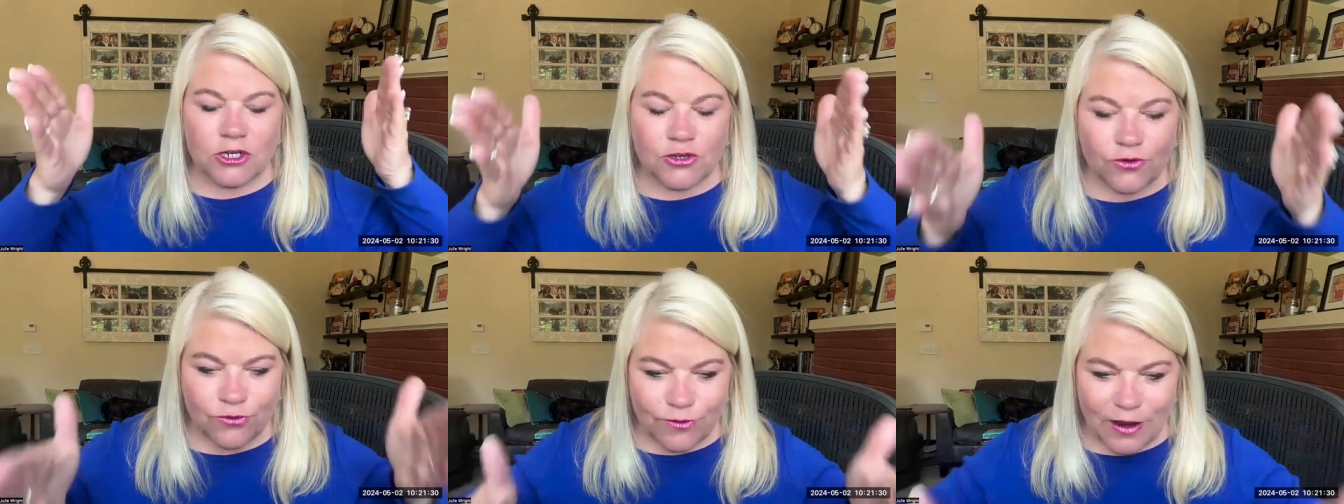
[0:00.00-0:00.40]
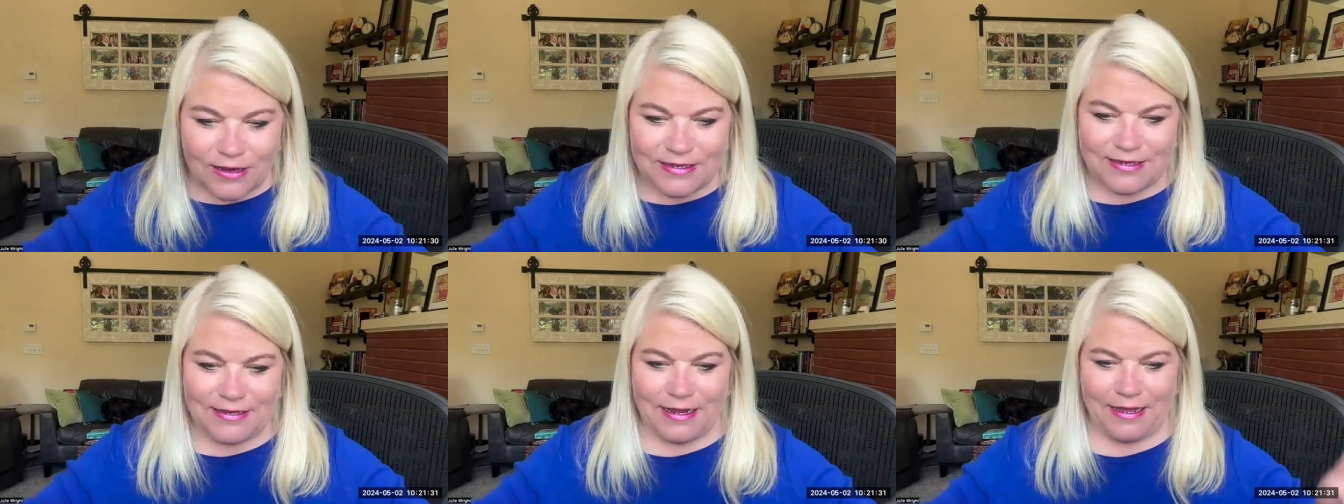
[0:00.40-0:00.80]

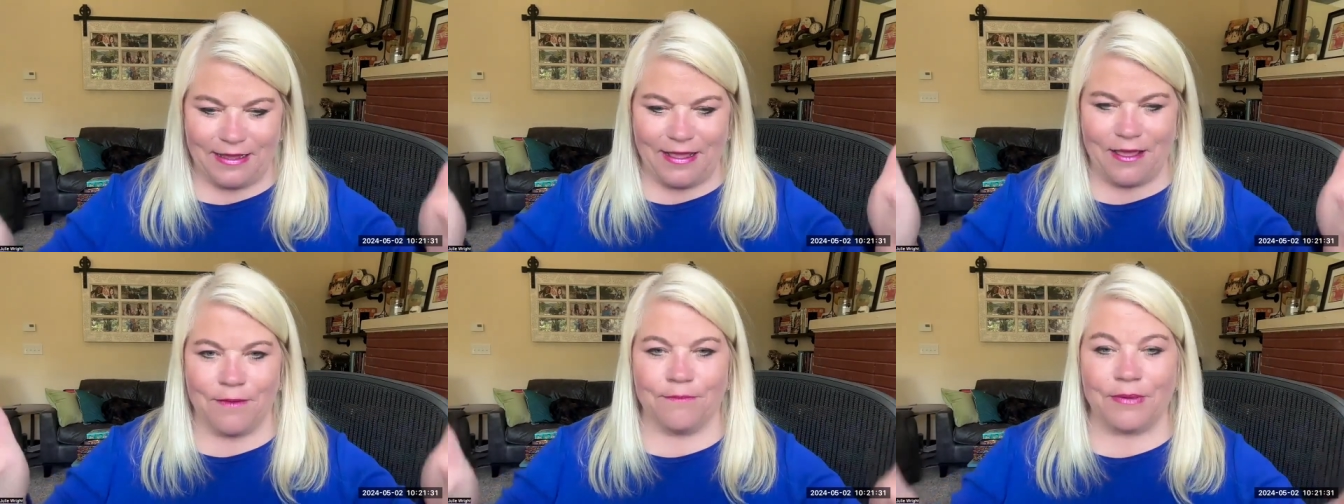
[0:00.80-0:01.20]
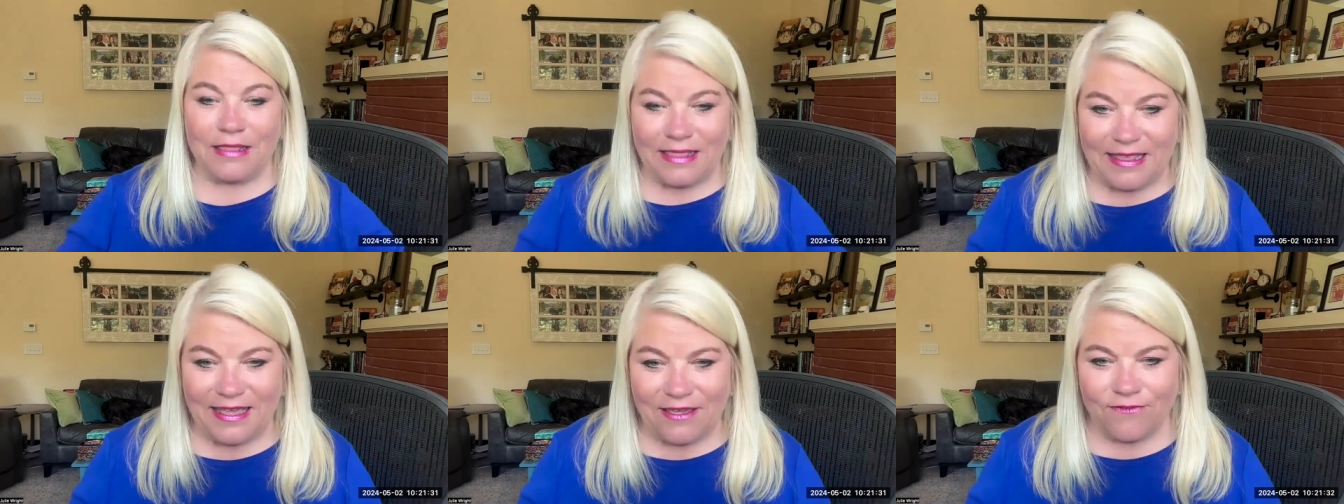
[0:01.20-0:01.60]
trusting and
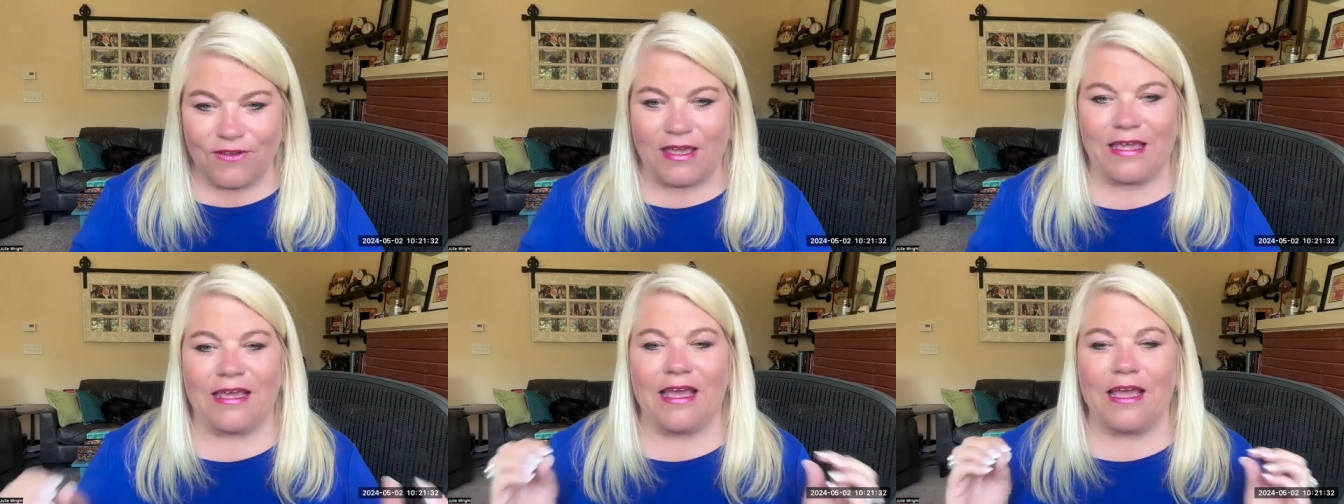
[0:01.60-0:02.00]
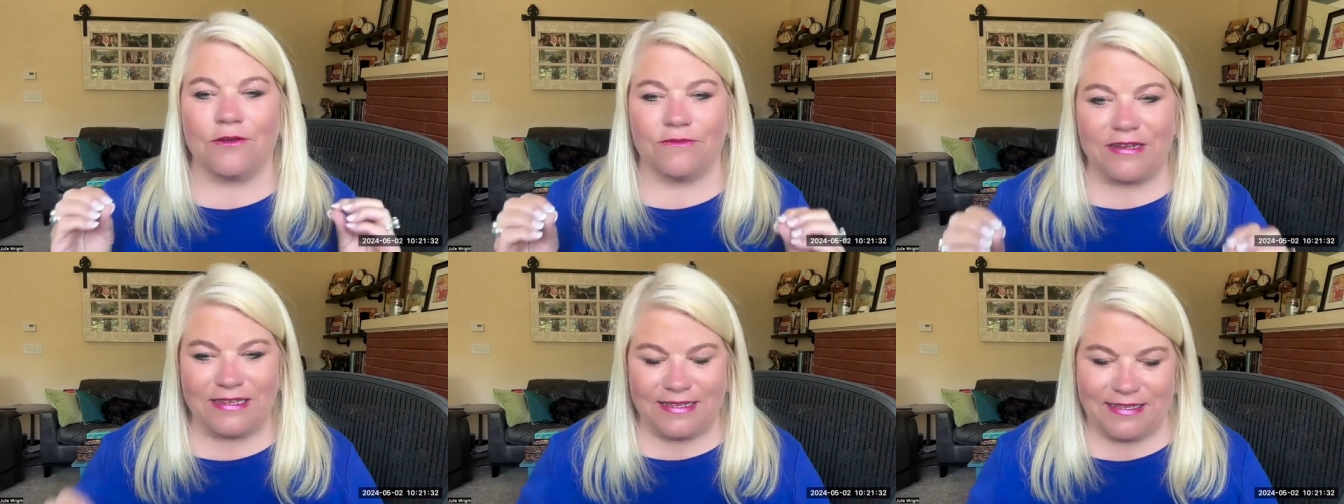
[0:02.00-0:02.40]
believing
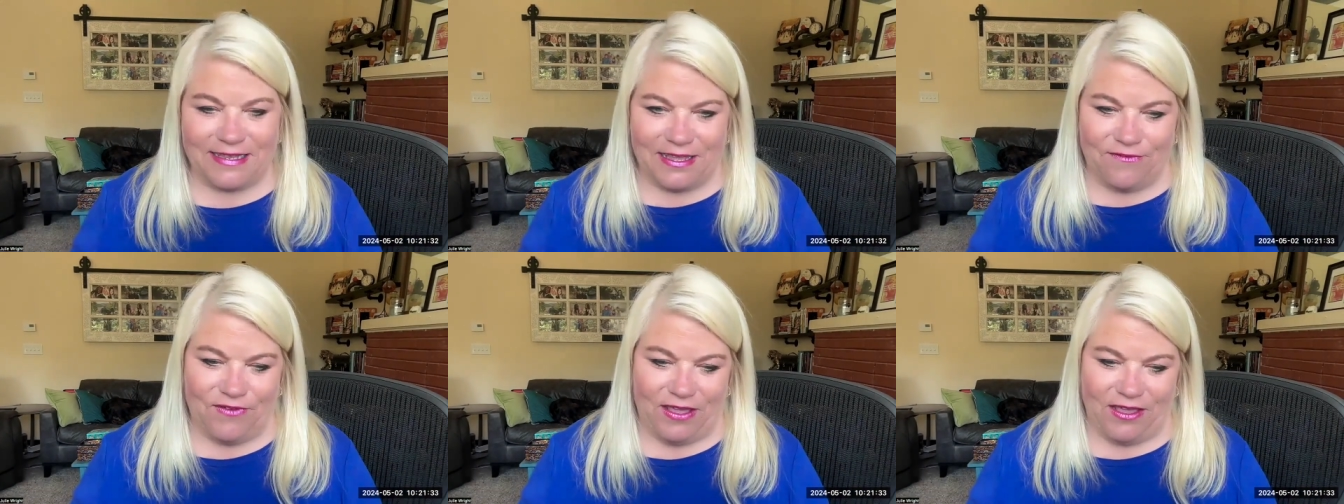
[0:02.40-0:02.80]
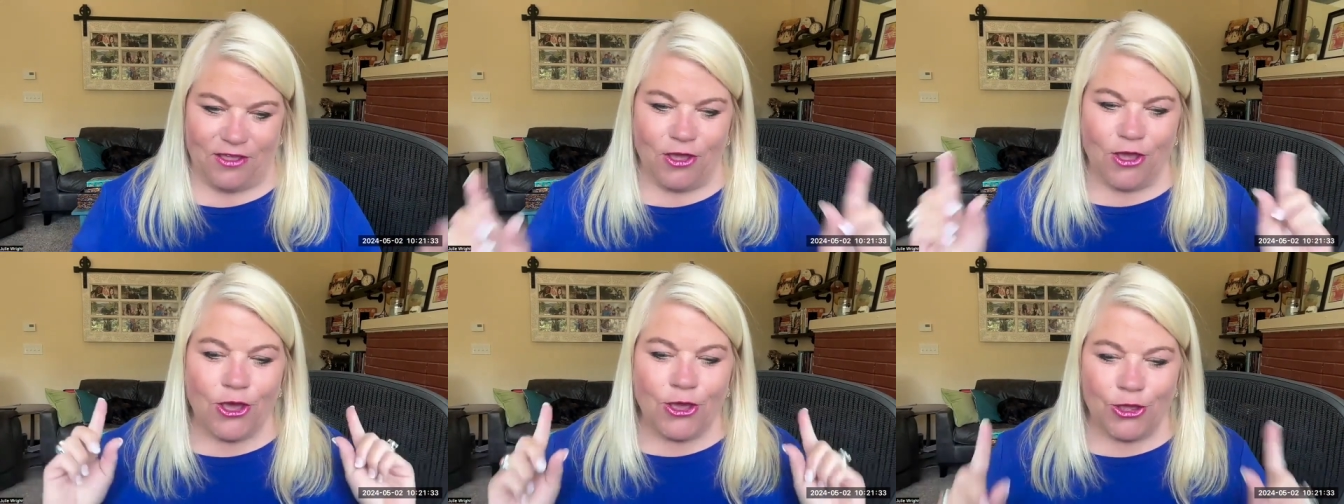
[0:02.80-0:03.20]
and
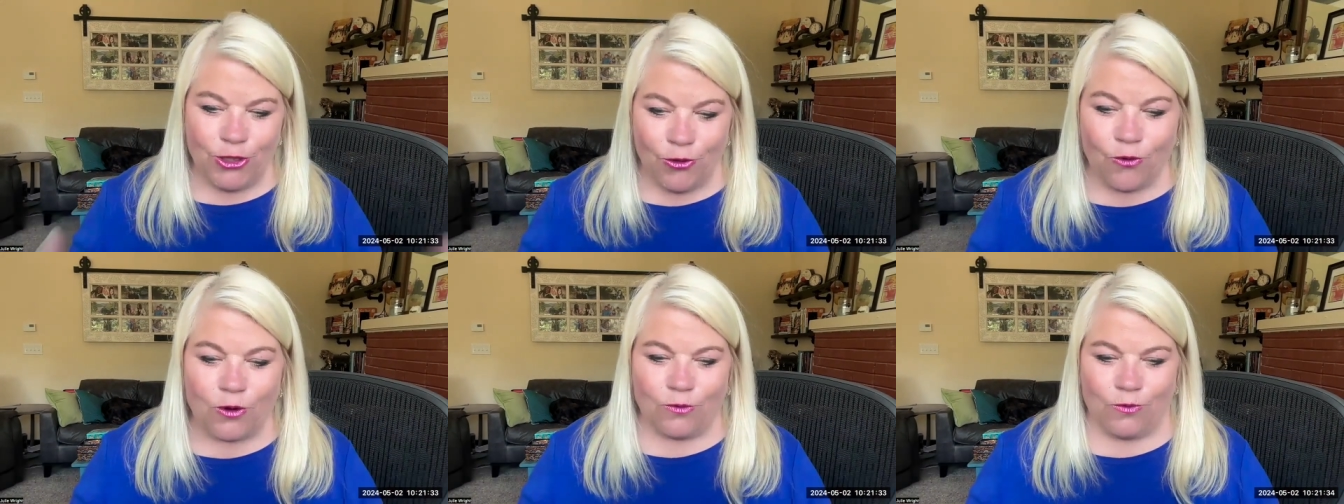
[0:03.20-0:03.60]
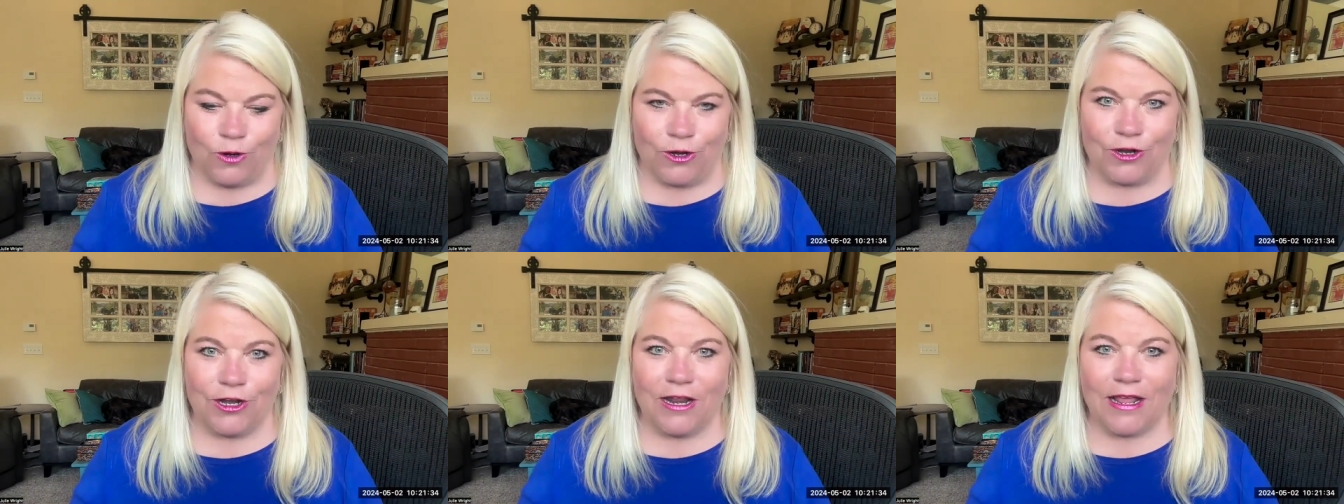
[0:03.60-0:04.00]
receiving your
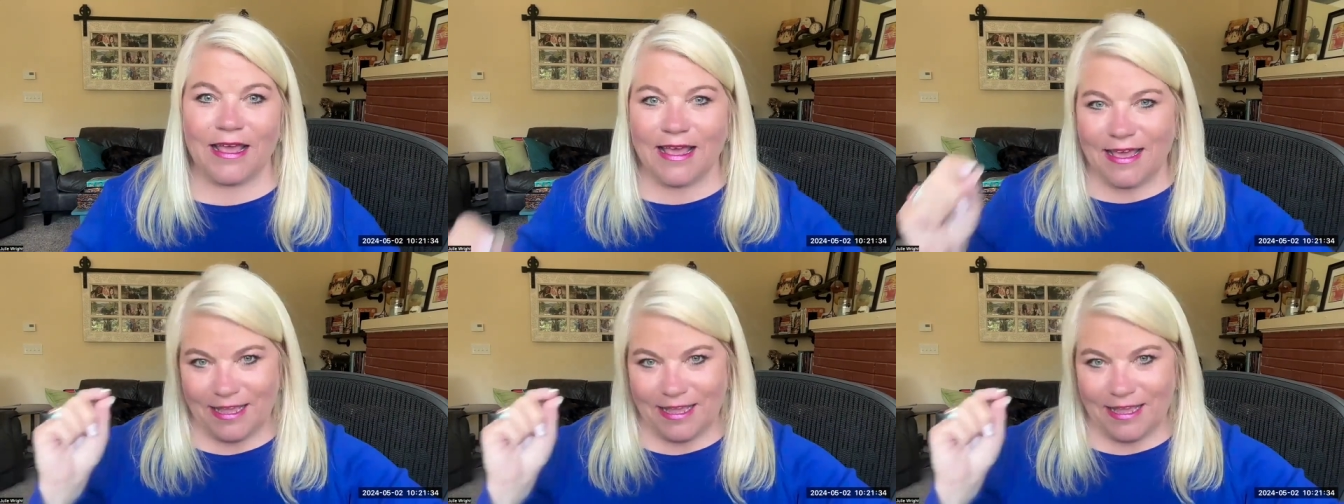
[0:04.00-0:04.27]
word.